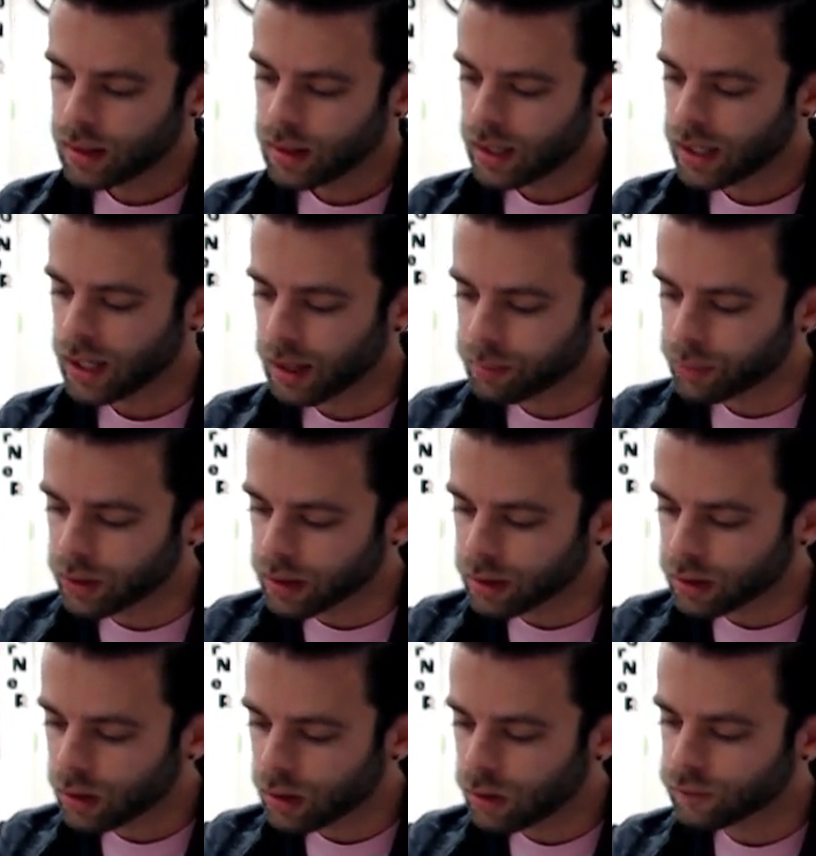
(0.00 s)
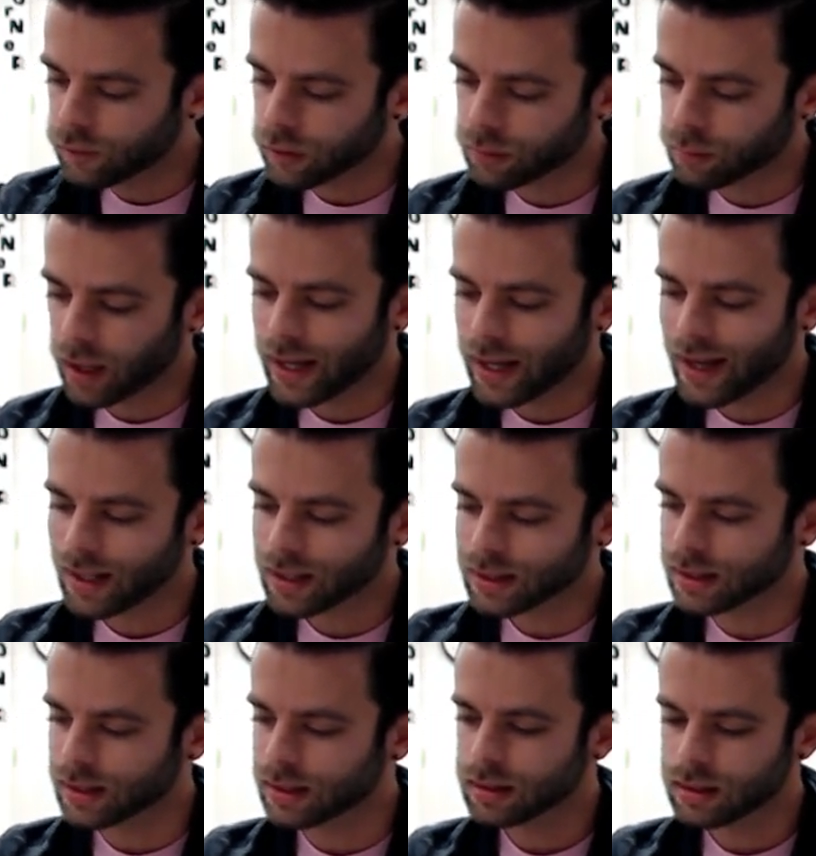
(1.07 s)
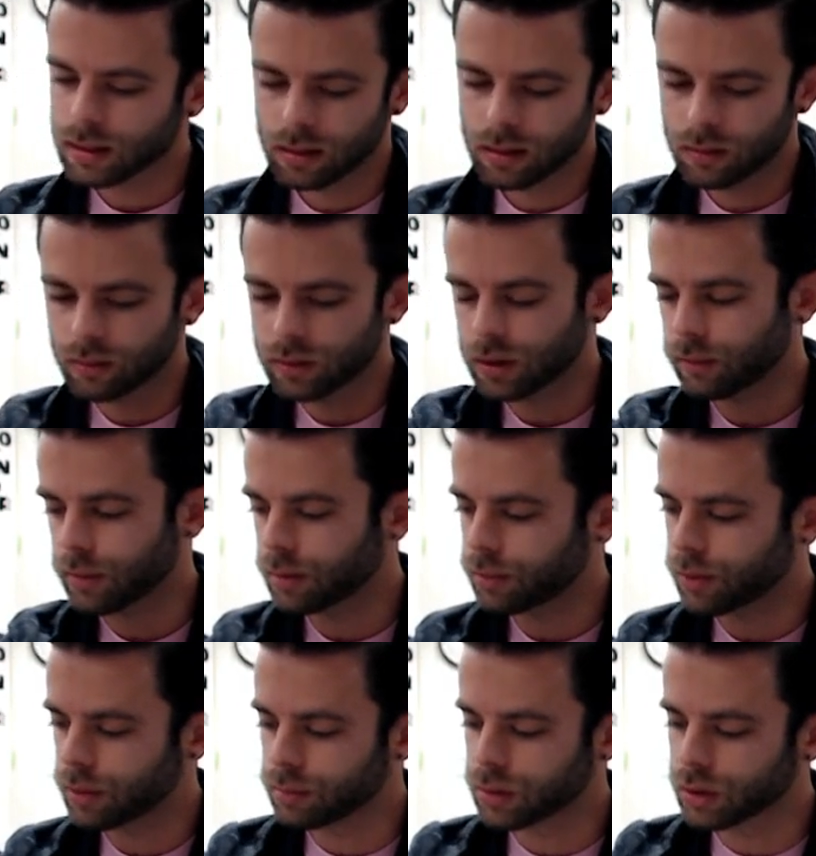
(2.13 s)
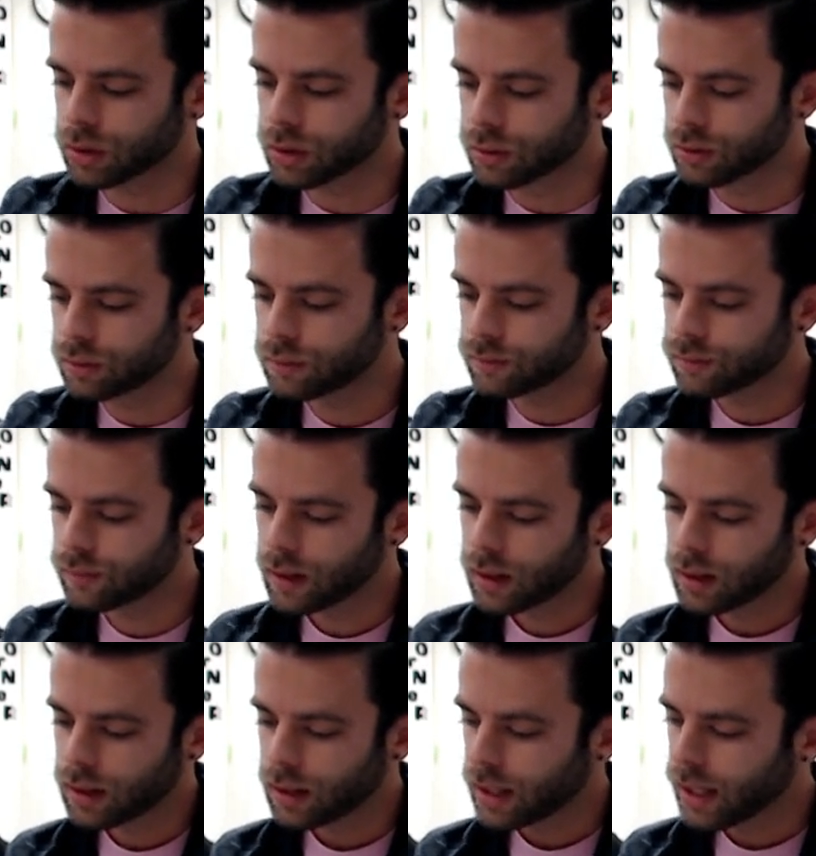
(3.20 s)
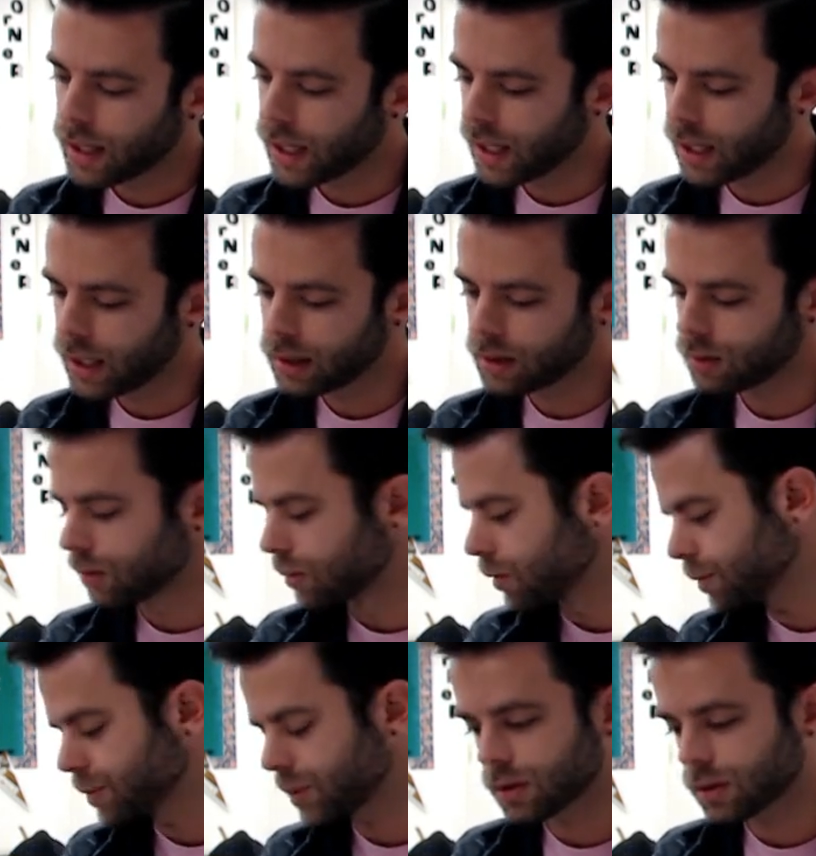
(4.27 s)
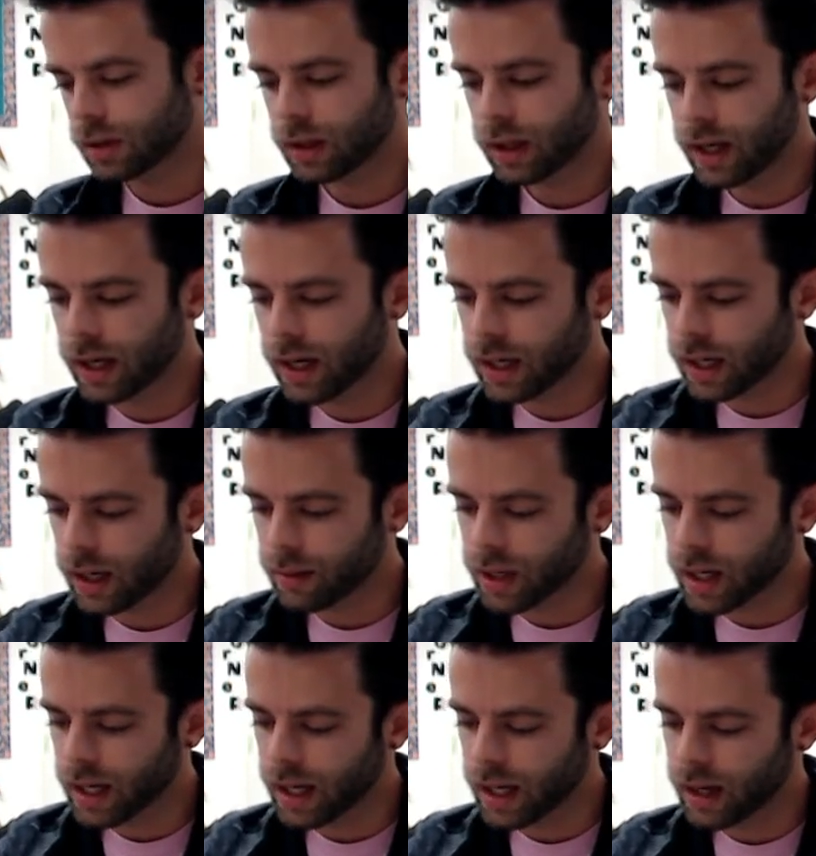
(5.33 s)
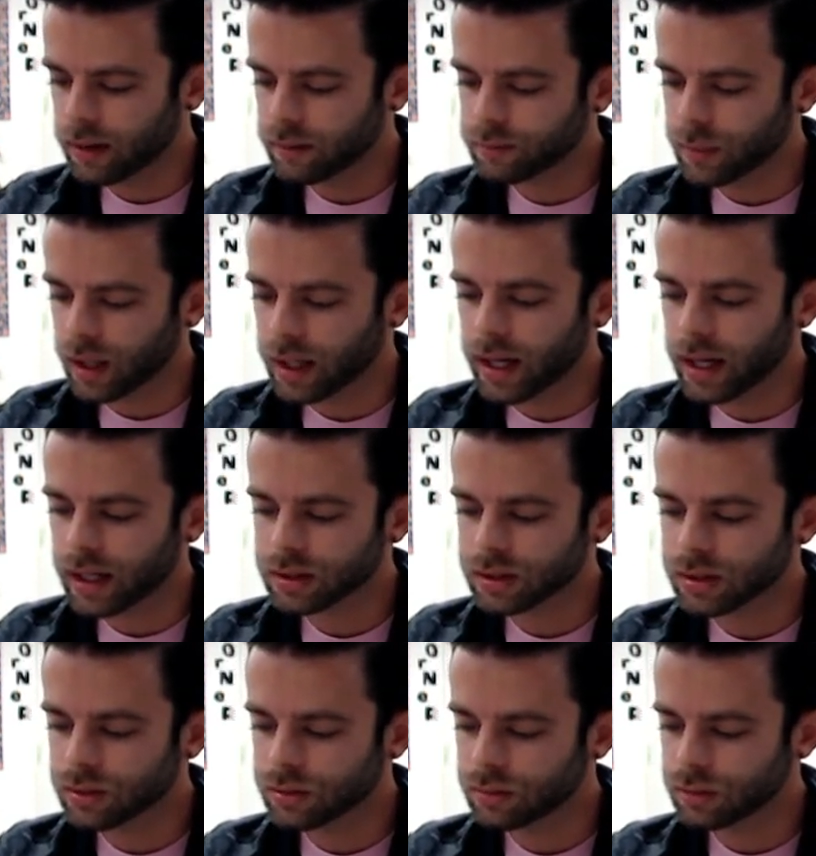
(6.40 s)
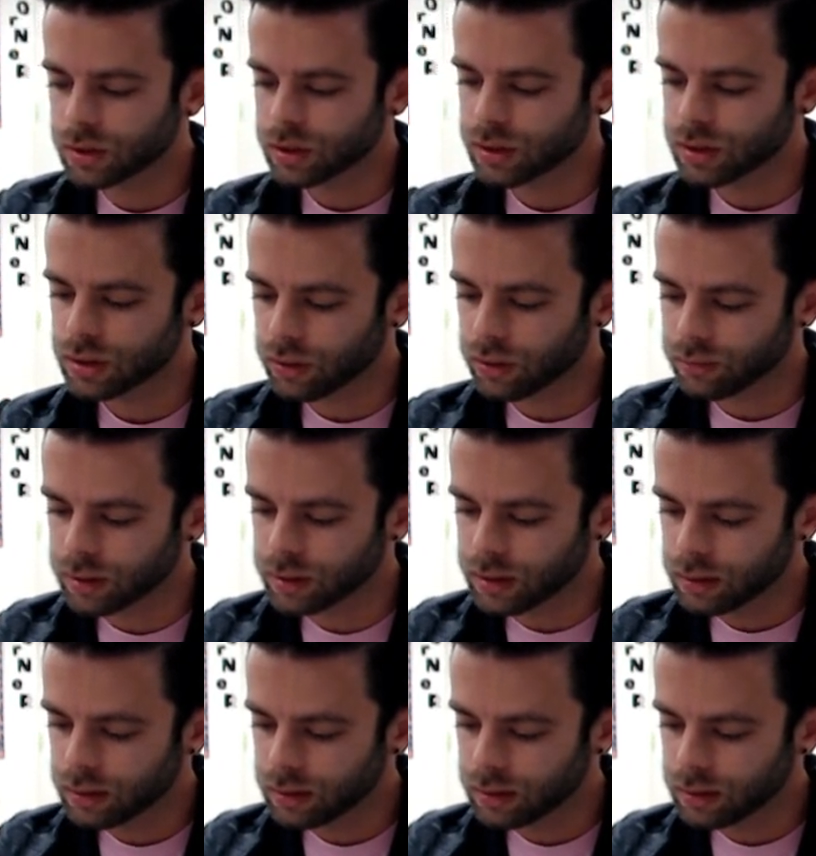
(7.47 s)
And I put it over my x's, which I'm going to put blue, and I'm going to have my x2, which is 3,